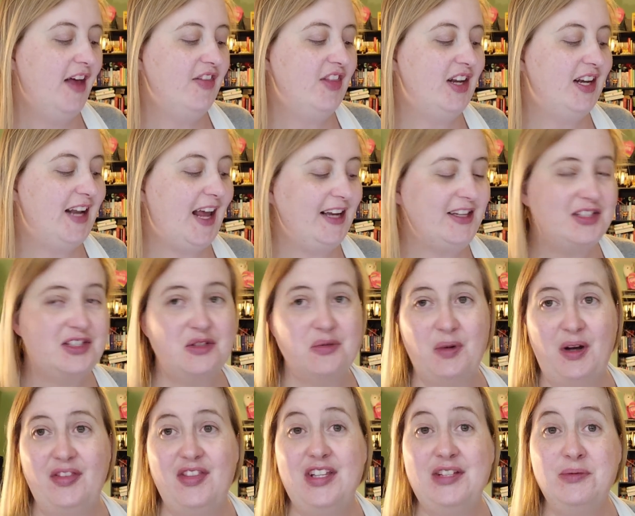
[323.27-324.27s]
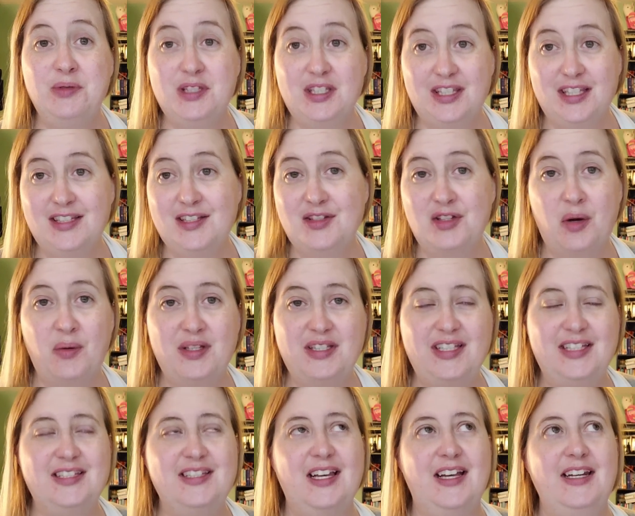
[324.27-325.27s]
The next one, this was this is always
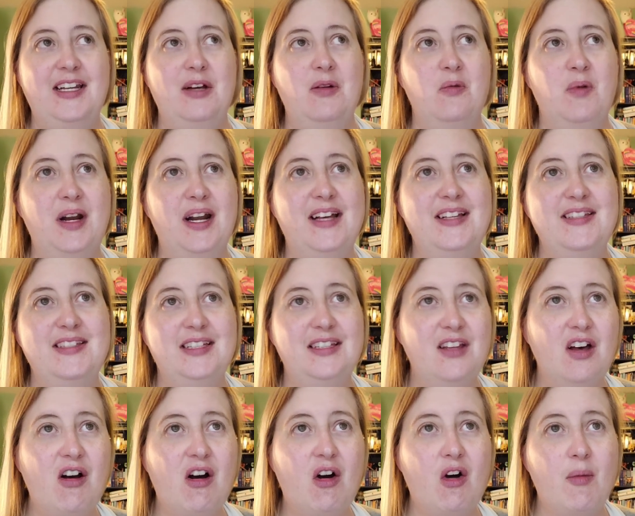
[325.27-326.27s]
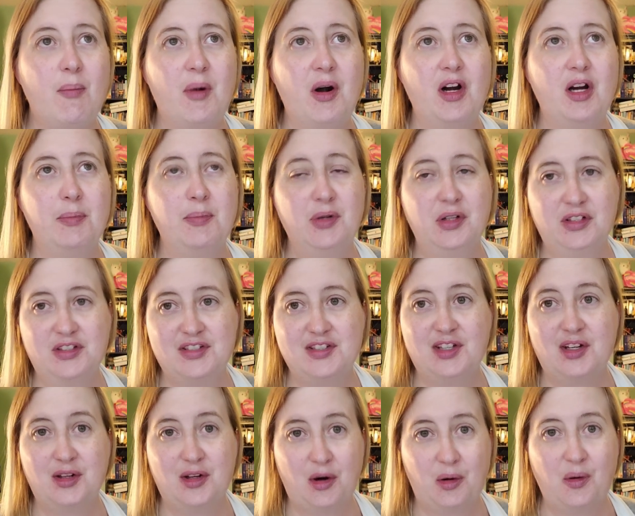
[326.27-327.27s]
exciting. When I see the Hallmark books
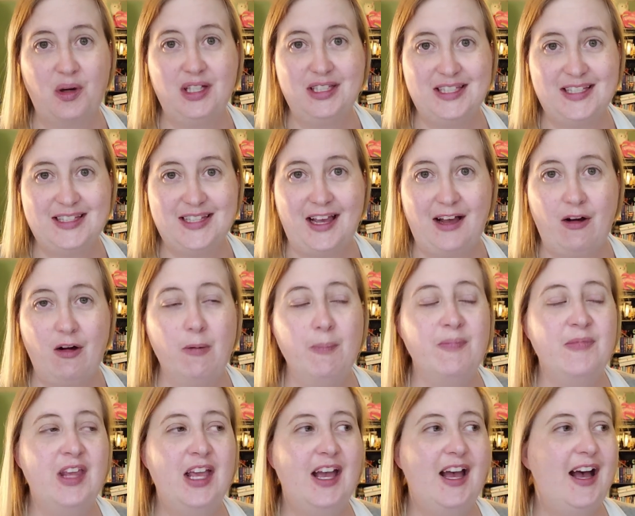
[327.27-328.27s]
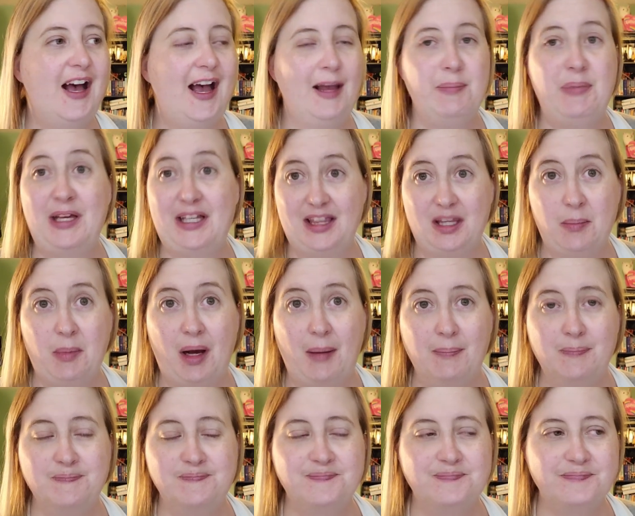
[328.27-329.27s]
go on sale, I pick them up